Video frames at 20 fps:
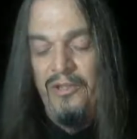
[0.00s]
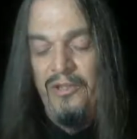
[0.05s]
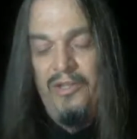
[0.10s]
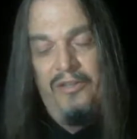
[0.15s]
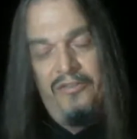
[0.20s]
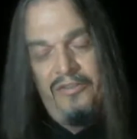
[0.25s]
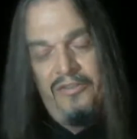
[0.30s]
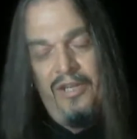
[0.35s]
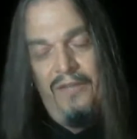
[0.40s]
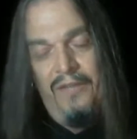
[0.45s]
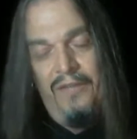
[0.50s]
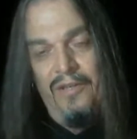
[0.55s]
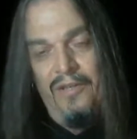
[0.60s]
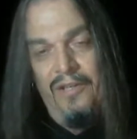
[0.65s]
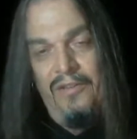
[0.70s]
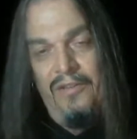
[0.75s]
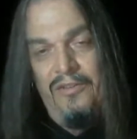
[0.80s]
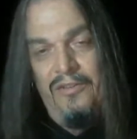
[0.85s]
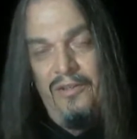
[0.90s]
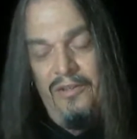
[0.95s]

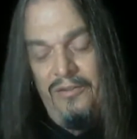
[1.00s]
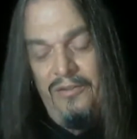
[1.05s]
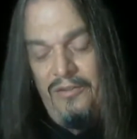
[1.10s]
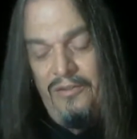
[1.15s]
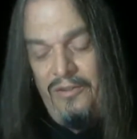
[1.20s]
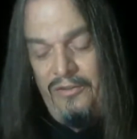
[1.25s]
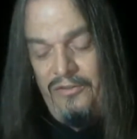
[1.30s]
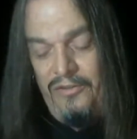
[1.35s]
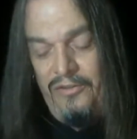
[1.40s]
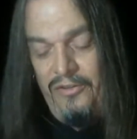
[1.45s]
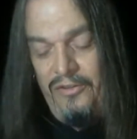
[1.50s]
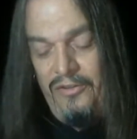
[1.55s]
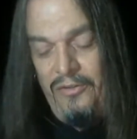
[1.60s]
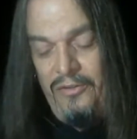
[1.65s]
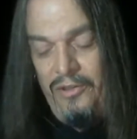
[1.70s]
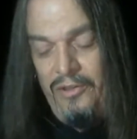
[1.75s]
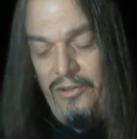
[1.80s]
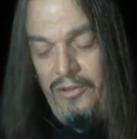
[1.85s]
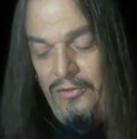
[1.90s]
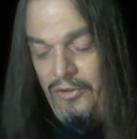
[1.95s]
Discovery
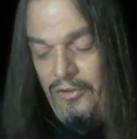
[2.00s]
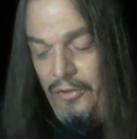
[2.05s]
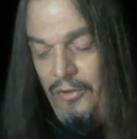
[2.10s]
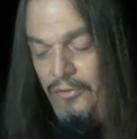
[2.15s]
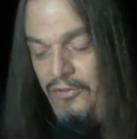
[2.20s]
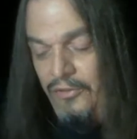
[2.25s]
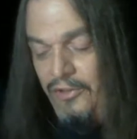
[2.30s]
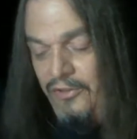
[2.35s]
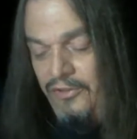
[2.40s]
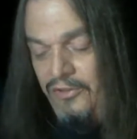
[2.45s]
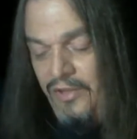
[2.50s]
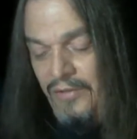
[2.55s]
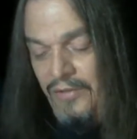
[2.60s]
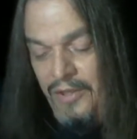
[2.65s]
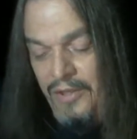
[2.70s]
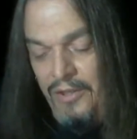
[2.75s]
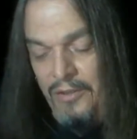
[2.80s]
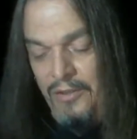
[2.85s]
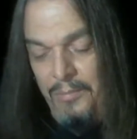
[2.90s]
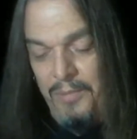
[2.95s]
Institute chose these
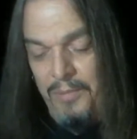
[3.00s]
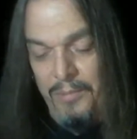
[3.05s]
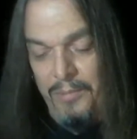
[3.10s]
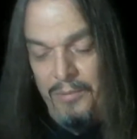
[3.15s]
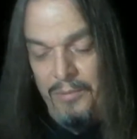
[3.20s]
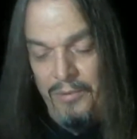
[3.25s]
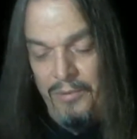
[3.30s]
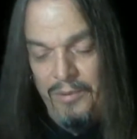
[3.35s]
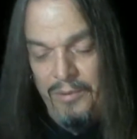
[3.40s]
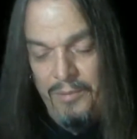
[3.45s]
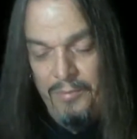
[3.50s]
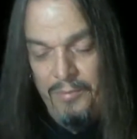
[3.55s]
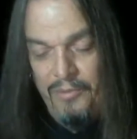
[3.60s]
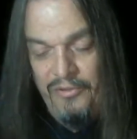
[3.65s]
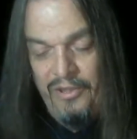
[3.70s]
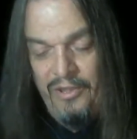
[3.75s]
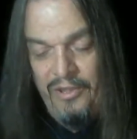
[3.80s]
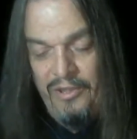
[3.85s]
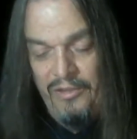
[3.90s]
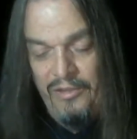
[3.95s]
700 people and
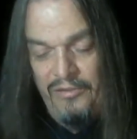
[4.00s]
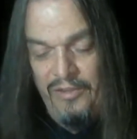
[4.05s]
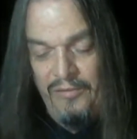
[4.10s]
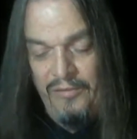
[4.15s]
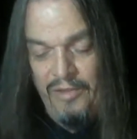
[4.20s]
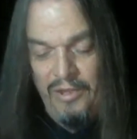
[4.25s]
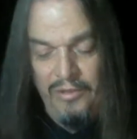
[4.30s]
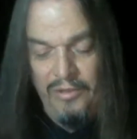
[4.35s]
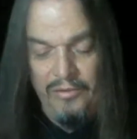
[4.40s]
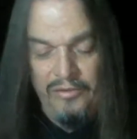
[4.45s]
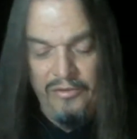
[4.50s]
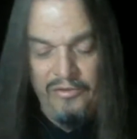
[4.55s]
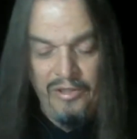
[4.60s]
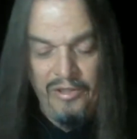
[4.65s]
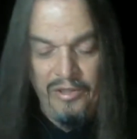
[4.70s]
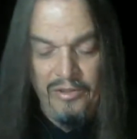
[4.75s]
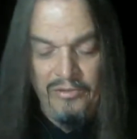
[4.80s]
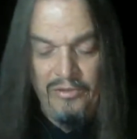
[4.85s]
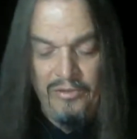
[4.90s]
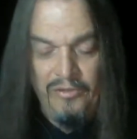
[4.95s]
presented these 700
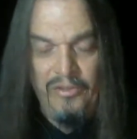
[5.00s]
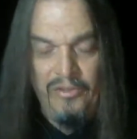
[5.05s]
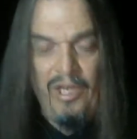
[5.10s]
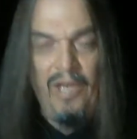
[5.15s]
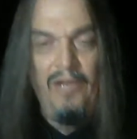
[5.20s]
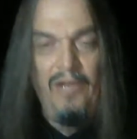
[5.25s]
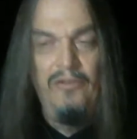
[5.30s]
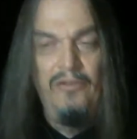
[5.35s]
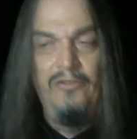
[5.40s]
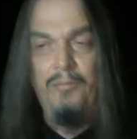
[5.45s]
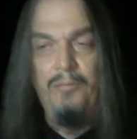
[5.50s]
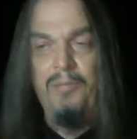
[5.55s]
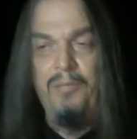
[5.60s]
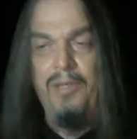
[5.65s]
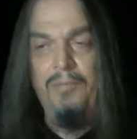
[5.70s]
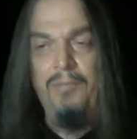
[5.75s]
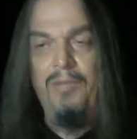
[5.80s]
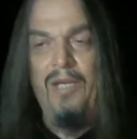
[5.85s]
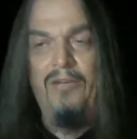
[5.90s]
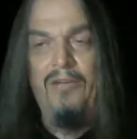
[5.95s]
signatures as
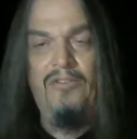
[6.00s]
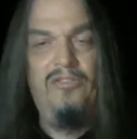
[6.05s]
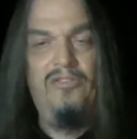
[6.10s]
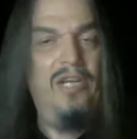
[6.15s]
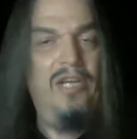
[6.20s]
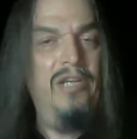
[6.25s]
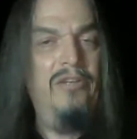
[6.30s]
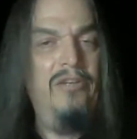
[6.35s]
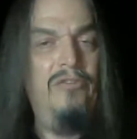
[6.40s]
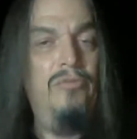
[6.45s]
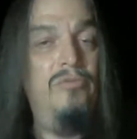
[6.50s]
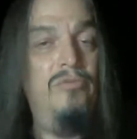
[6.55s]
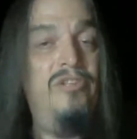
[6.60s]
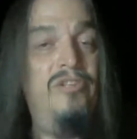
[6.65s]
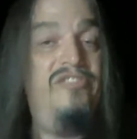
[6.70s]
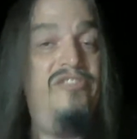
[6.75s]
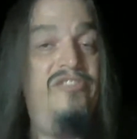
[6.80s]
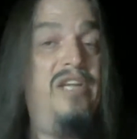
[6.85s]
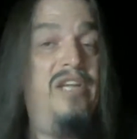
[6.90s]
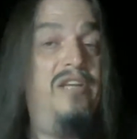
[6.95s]
scientists who
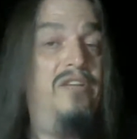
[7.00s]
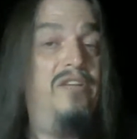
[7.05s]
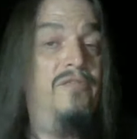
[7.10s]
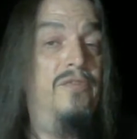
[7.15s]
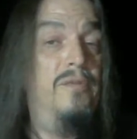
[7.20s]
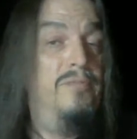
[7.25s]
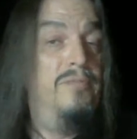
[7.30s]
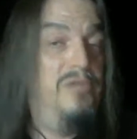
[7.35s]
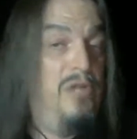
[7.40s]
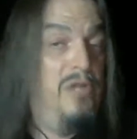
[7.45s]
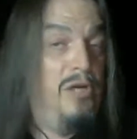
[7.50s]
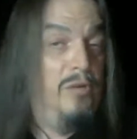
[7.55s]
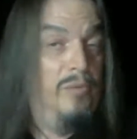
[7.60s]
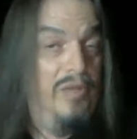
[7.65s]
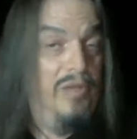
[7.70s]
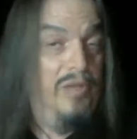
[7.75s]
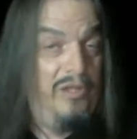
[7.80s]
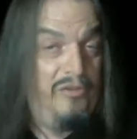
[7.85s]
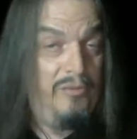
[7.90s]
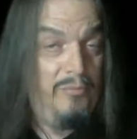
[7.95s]
dissent from
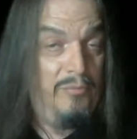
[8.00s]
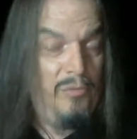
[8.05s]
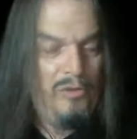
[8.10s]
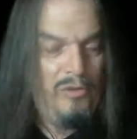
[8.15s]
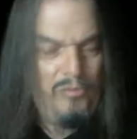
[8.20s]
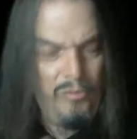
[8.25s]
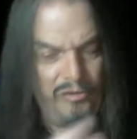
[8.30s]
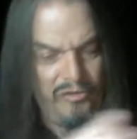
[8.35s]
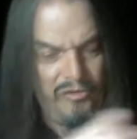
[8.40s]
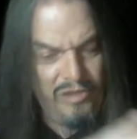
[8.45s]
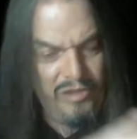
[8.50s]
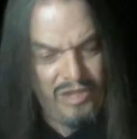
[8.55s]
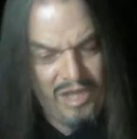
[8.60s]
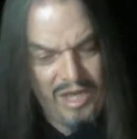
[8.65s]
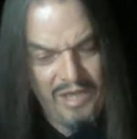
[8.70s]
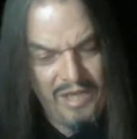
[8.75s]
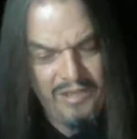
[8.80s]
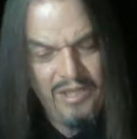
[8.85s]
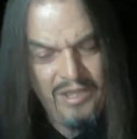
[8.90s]
Darwinism, which was not